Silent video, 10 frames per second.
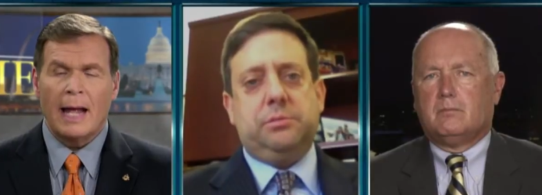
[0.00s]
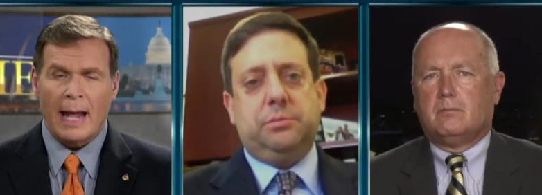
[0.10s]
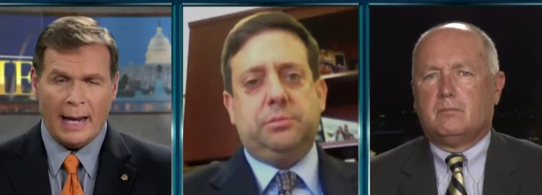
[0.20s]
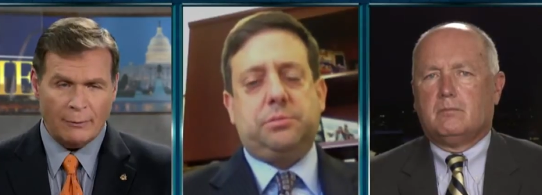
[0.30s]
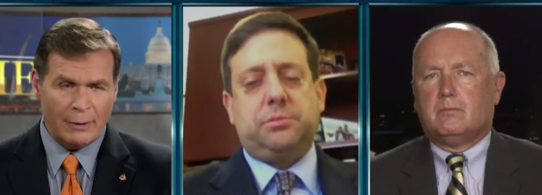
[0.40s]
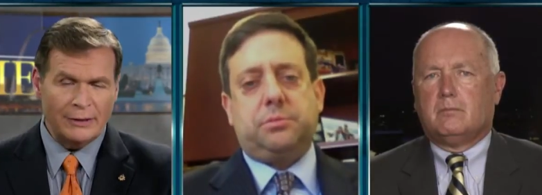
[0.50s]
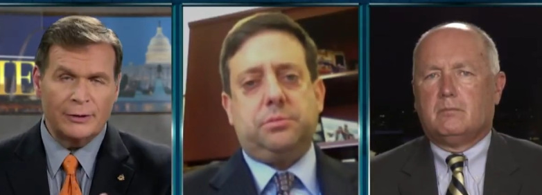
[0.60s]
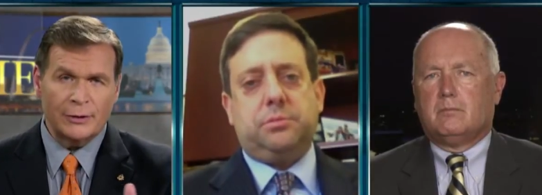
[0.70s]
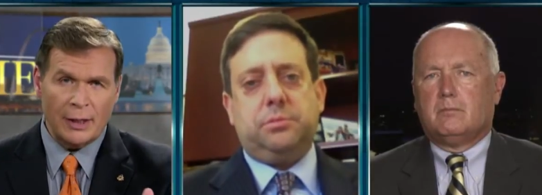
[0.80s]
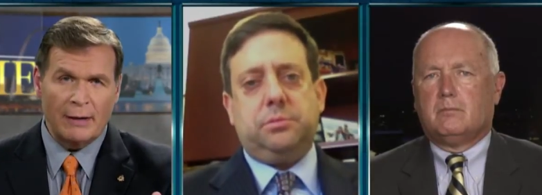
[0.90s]
Speaker 1: And
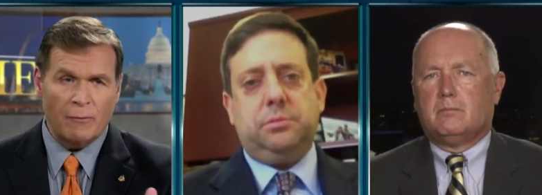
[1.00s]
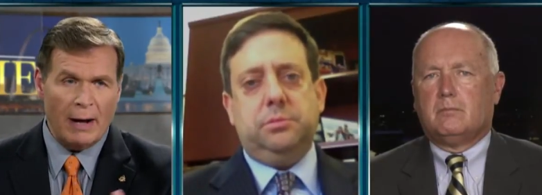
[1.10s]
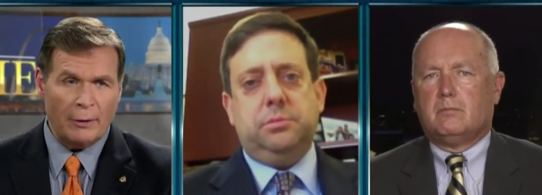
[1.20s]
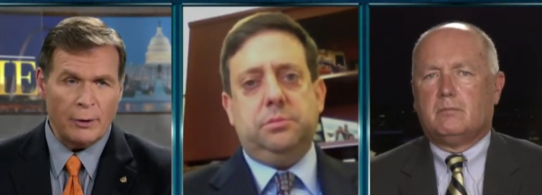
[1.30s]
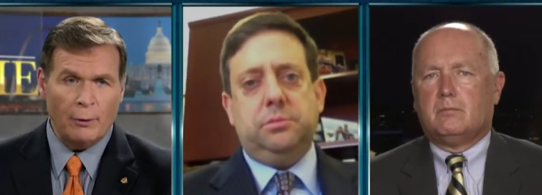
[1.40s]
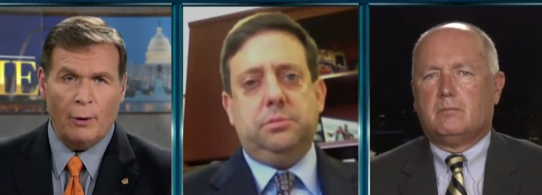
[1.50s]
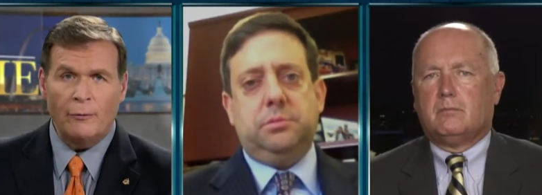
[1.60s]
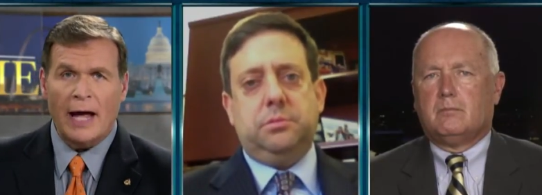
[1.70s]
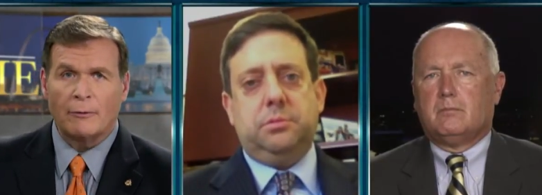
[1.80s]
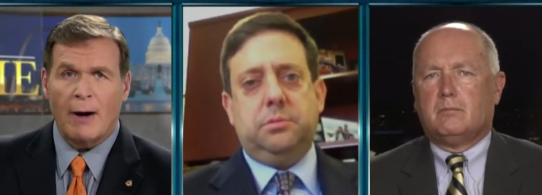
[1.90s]
reasons enough why you'll hold
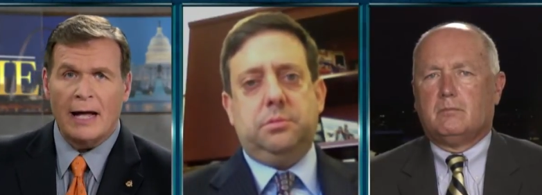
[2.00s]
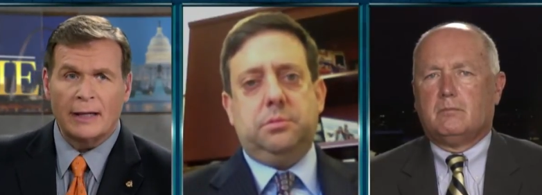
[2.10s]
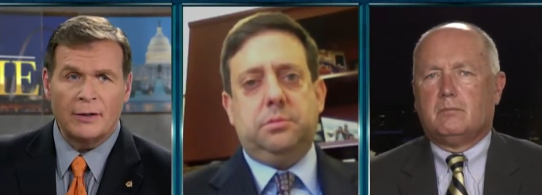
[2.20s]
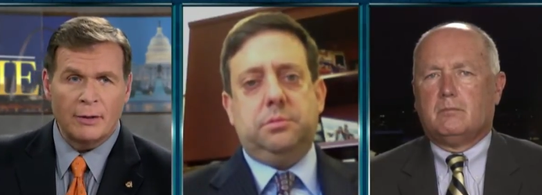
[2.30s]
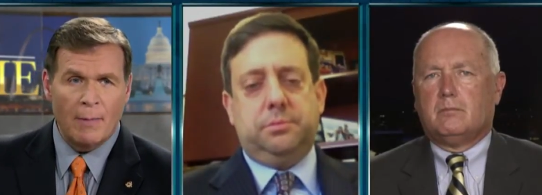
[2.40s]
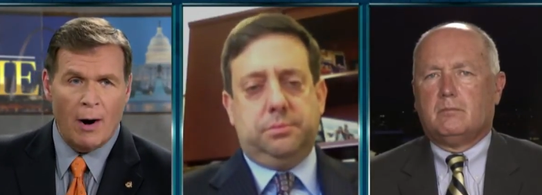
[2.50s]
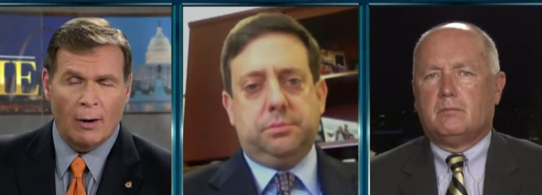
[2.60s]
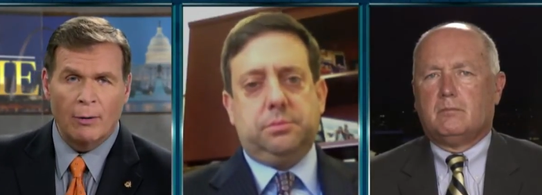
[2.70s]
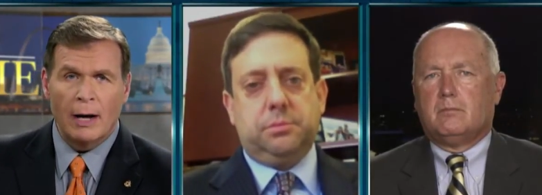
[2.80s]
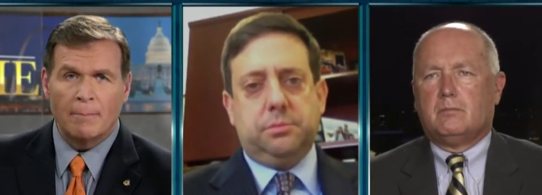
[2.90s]
that rally
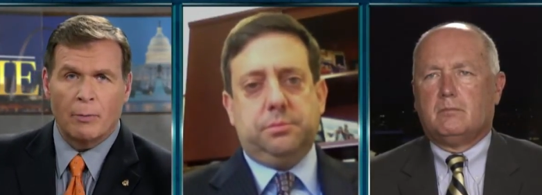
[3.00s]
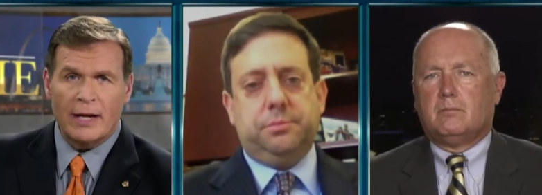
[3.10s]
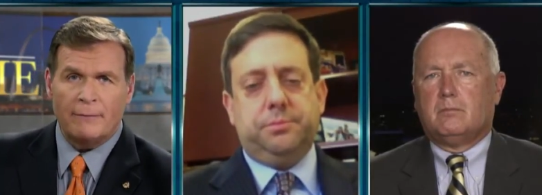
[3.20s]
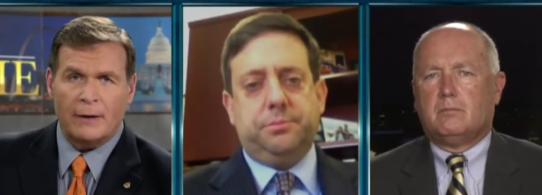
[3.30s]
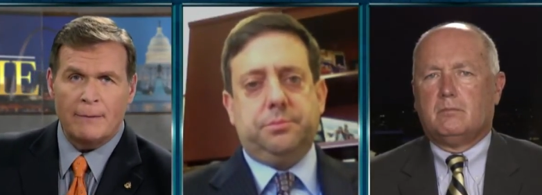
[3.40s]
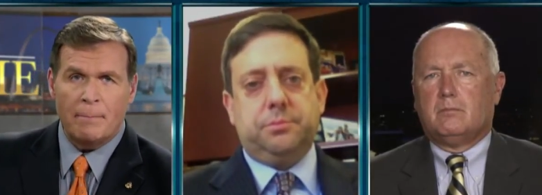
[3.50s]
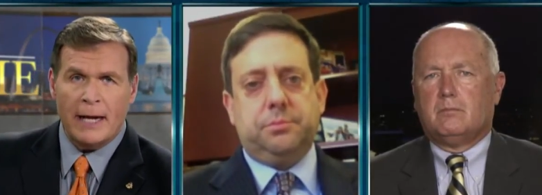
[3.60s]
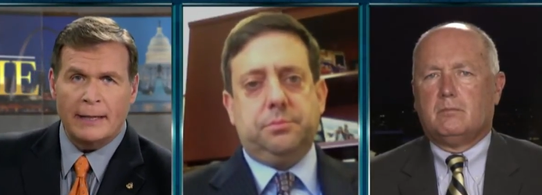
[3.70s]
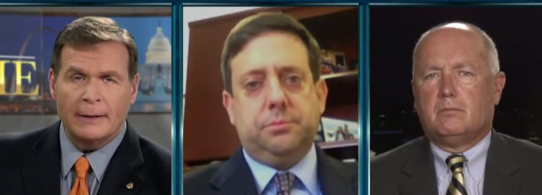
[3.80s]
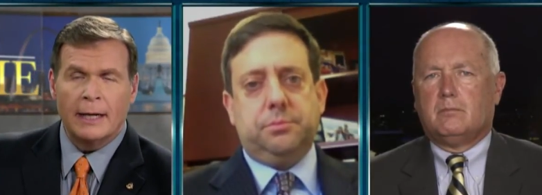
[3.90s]
tomorrow. Briefly,
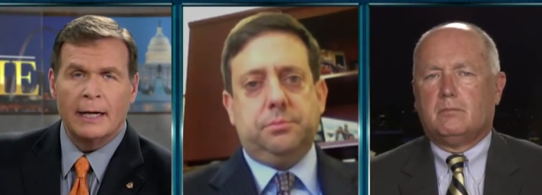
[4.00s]
Pete.